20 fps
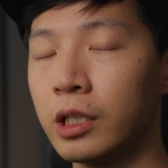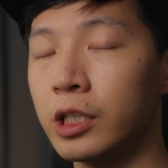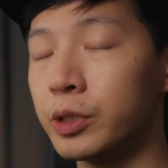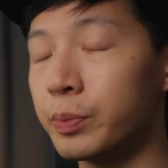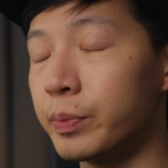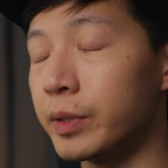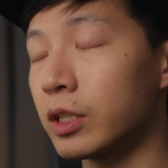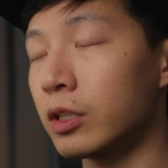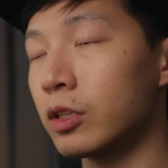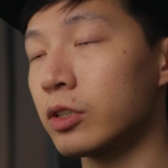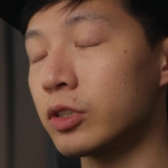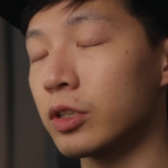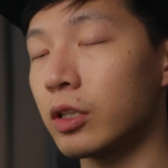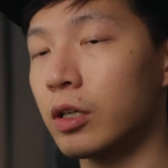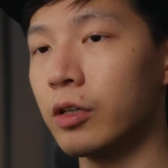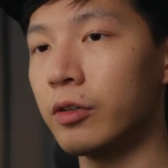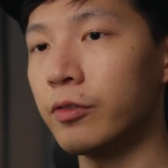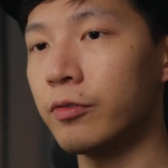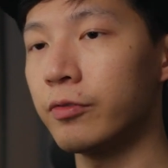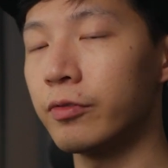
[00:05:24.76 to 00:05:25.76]
is because
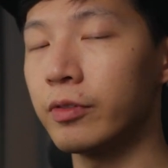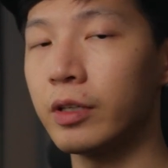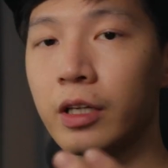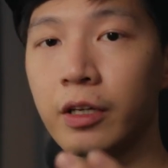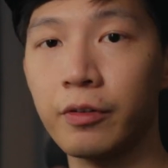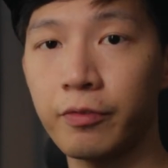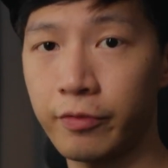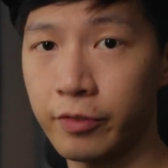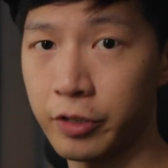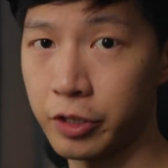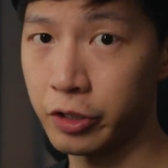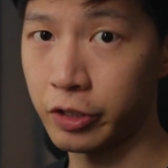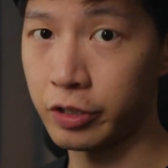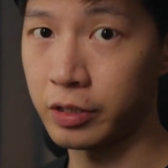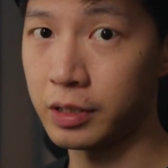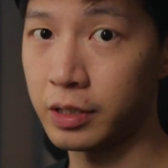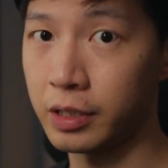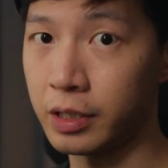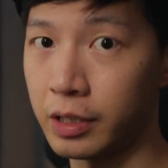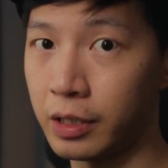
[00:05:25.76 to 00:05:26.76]
of
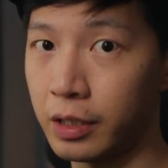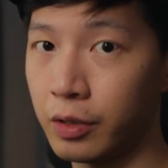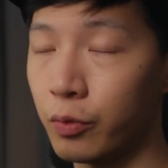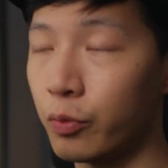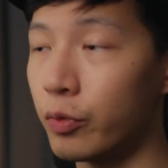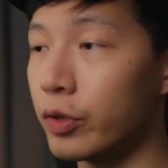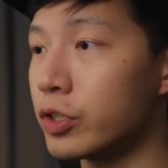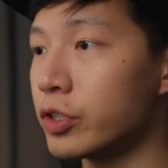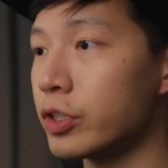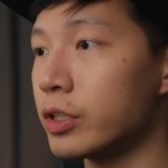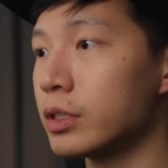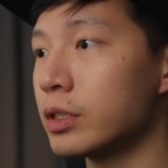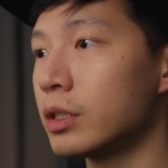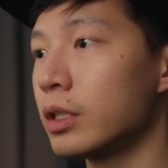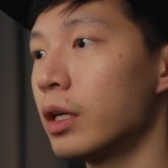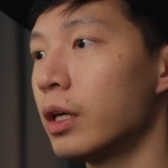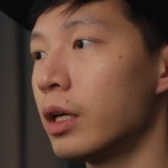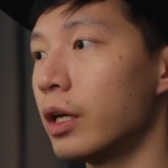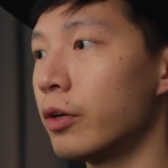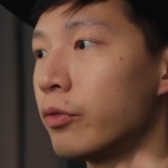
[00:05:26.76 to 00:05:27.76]
efficiency, which is
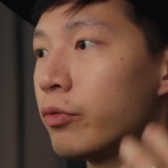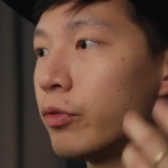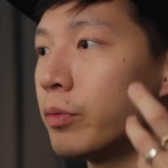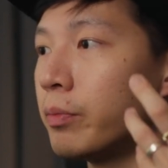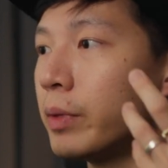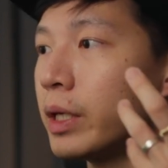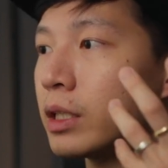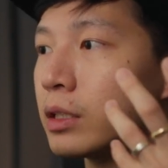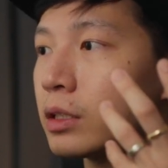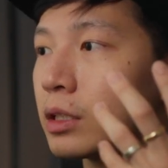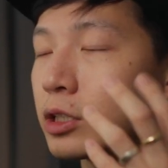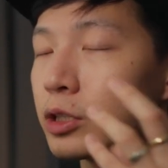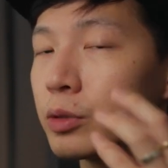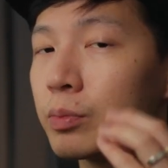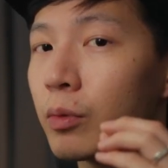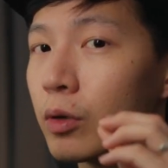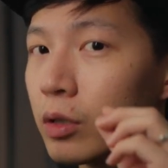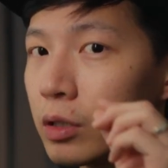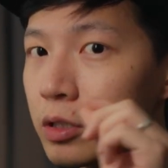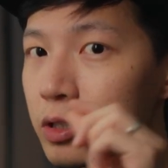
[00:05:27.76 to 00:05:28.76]
if we make the
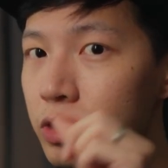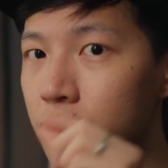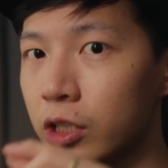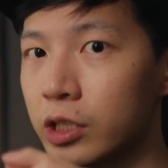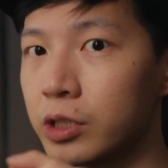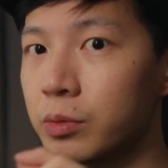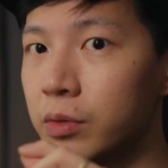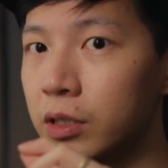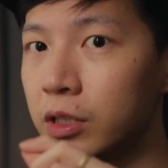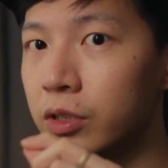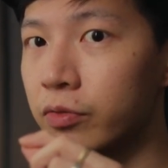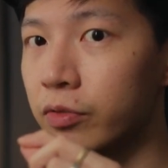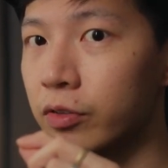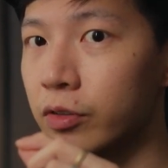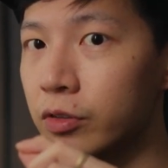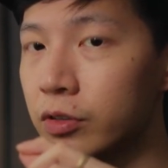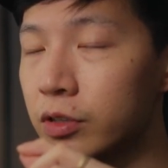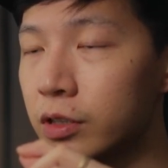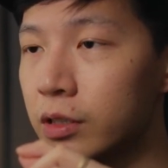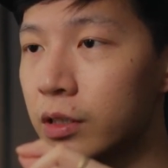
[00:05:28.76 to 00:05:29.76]
smaller adjustments
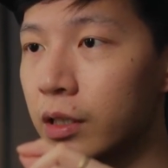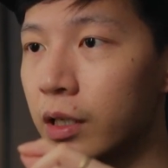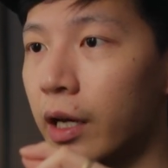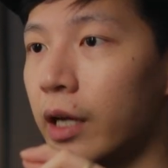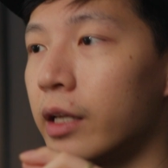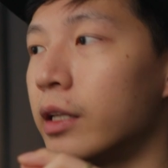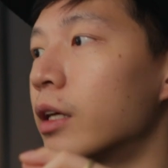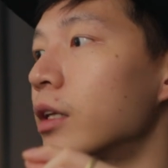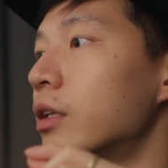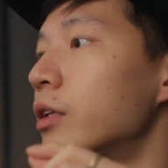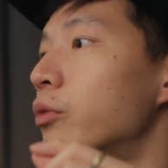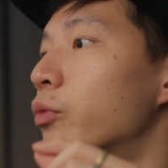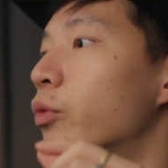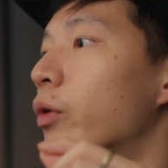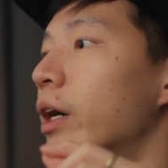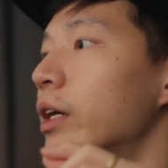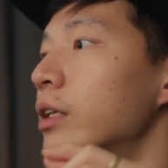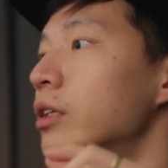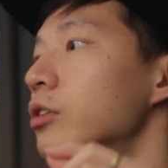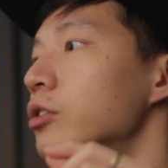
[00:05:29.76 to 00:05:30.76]
first and then the
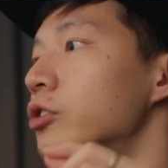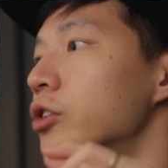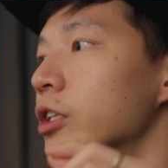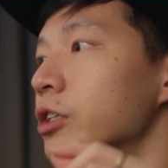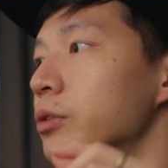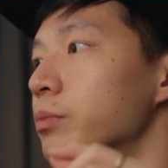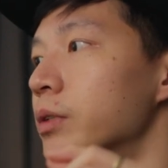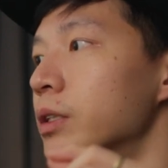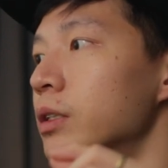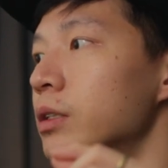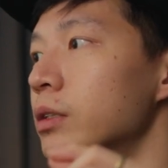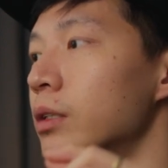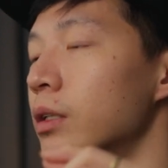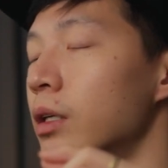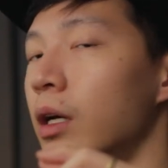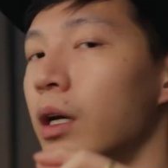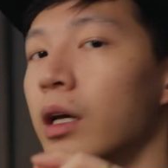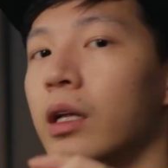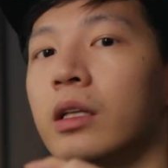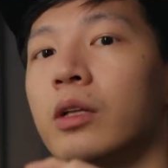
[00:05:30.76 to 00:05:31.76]
wider adjustments
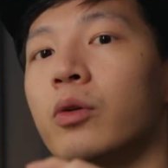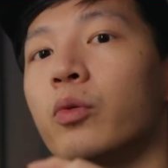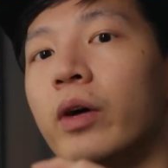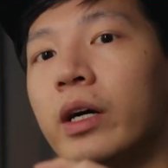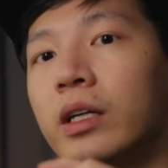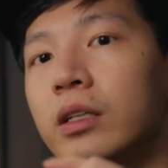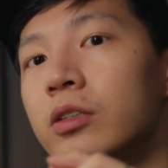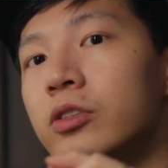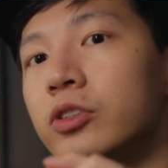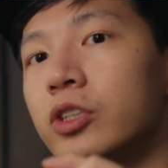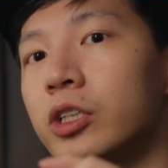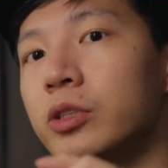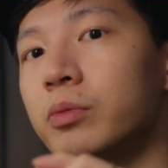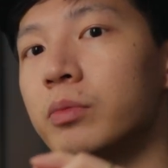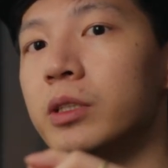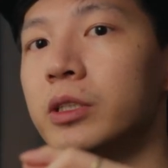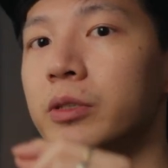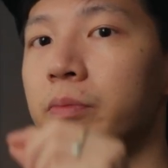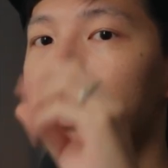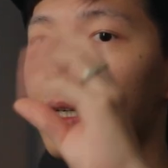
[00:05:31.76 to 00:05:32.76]

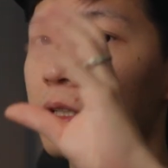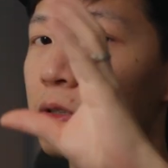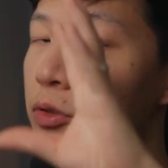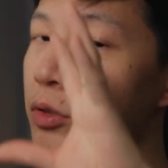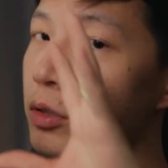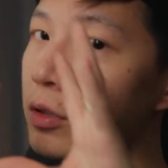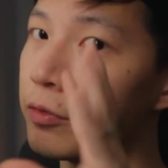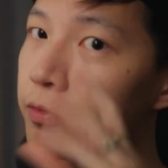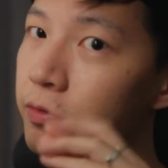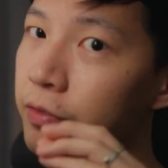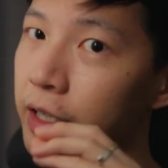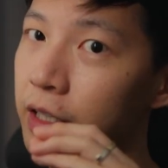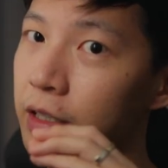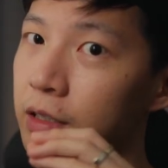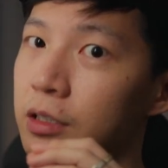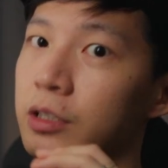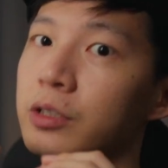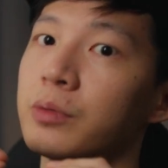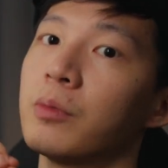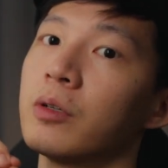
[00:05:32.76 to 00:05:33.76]
might also affect
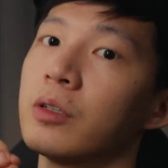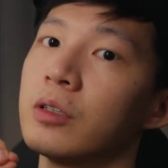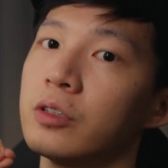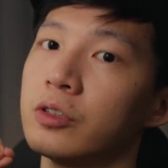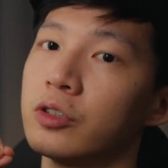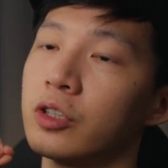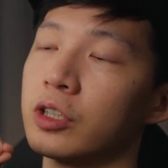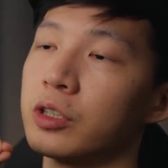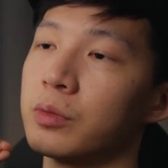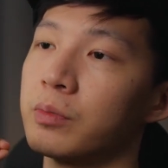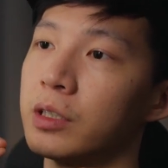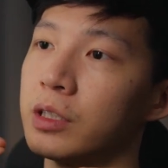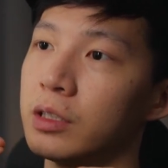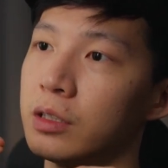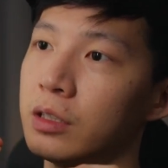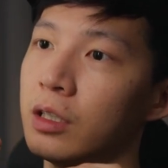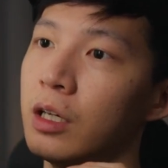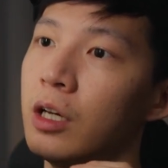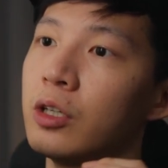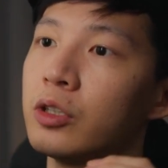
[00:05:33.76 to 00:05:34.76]
the smaller
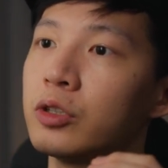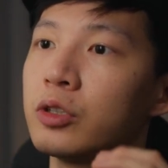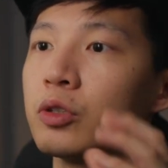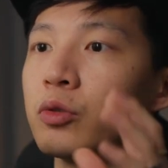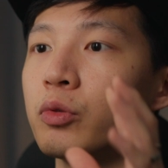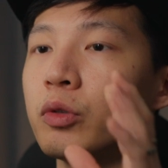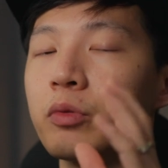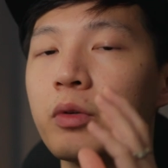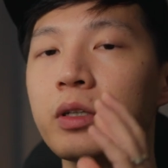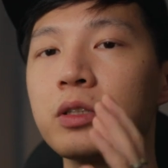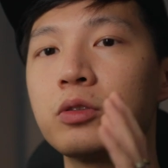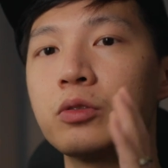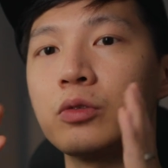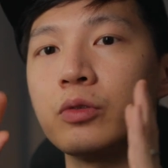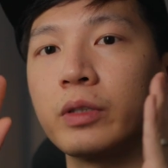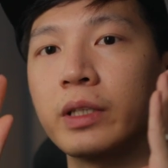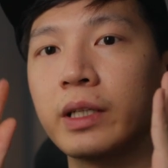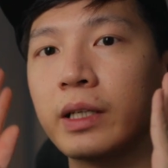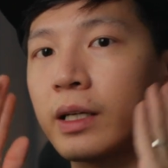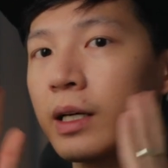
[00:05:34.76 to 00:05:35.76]
adjustments. So we want
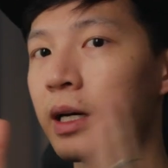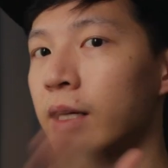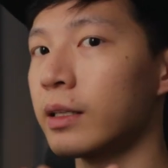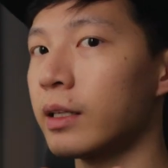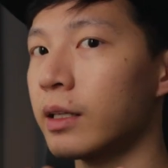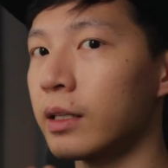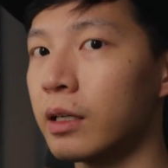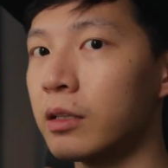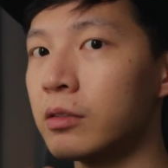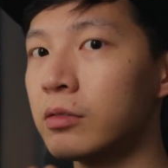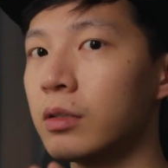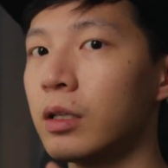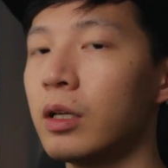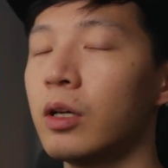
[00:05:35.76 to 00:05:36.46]
to cut that out.